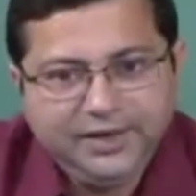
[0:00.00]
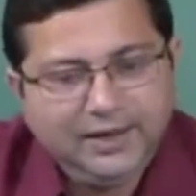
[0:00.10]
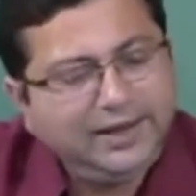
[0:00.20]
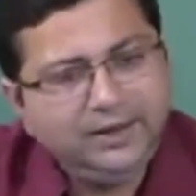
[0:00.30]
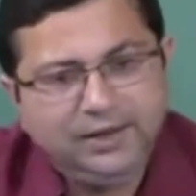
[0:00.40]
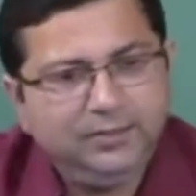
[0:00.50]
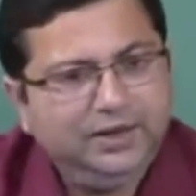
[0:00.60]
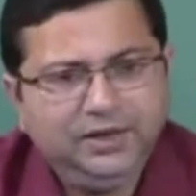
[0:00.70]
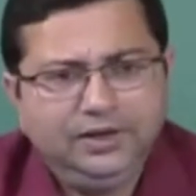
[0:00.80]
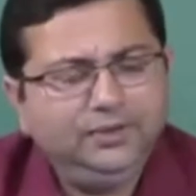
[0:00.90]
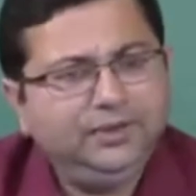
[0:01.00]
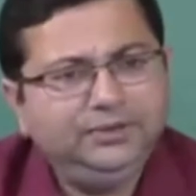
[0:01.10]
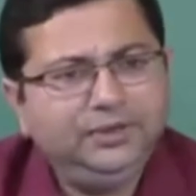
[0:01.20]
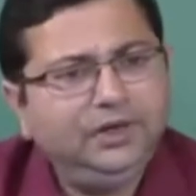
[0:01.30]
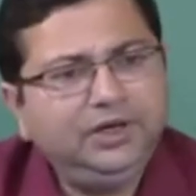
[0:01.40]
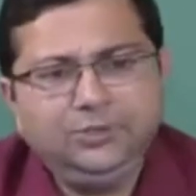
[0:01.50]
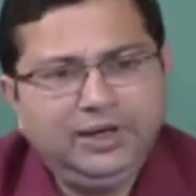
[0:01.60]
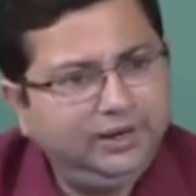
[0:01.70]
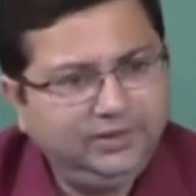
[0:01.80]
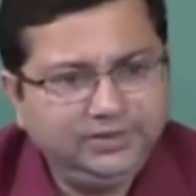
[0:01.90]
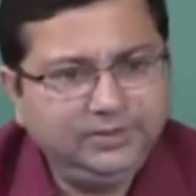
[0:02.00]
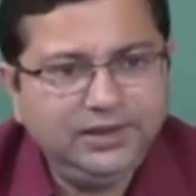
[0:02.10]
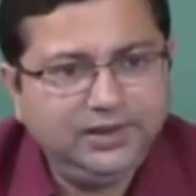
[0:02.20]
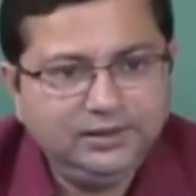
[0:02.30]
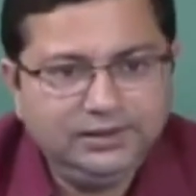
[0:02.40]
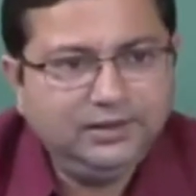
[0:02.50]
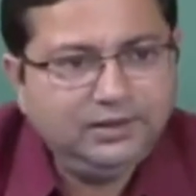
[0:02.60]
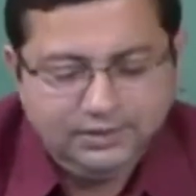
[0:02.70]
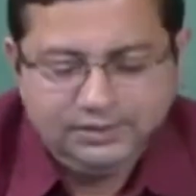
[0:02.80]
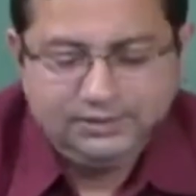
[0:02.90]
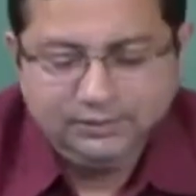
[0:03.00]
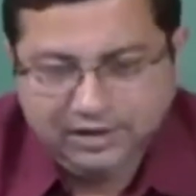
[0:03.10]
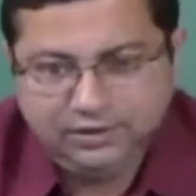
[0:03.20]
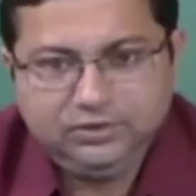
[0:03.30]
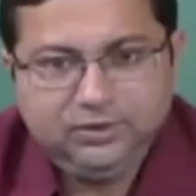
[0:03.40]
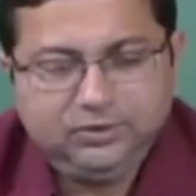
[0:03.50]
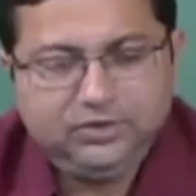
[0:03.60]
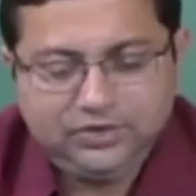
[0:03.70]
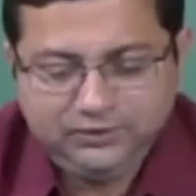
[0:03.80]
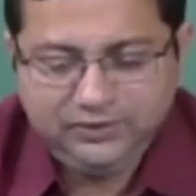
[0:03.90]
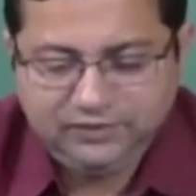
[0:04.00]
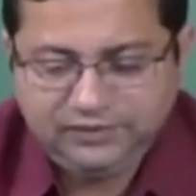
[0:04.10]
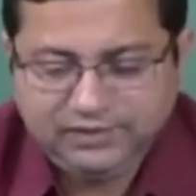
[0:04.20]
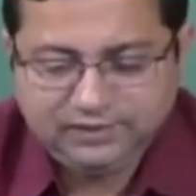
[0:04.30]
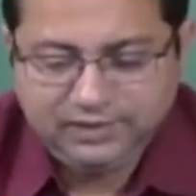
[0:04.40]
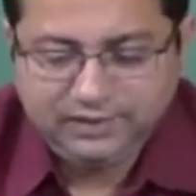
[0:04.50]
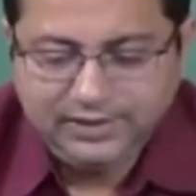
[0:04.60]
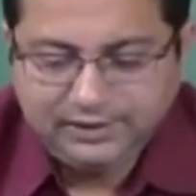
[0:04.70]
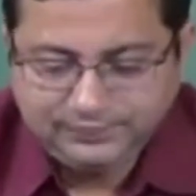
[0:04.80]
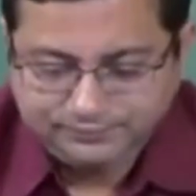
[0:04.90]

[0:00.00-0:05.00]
Again, the burning rate is estimated by energy balance, similar to the process we have discussed earlier.